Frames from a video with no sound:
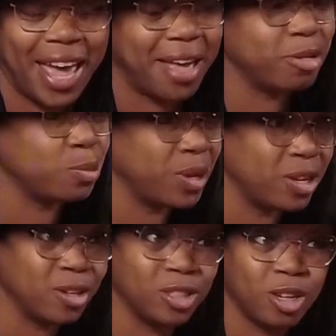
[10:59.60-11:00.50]
I have
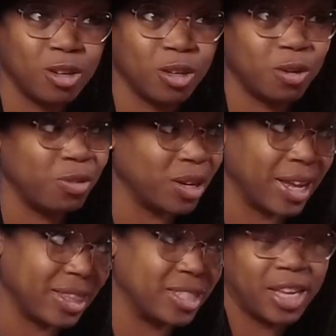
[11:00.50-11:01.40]
speakers all over,
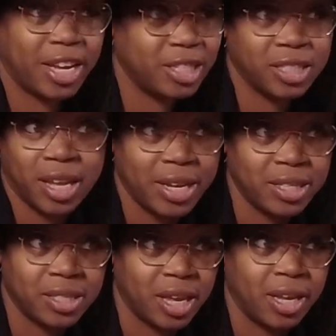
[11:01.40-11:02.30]
like the stage
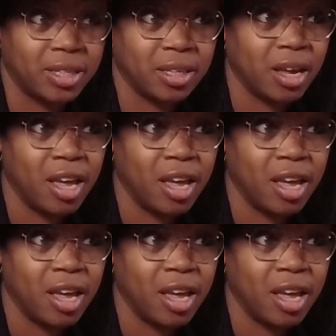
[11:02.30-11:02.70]
stays set.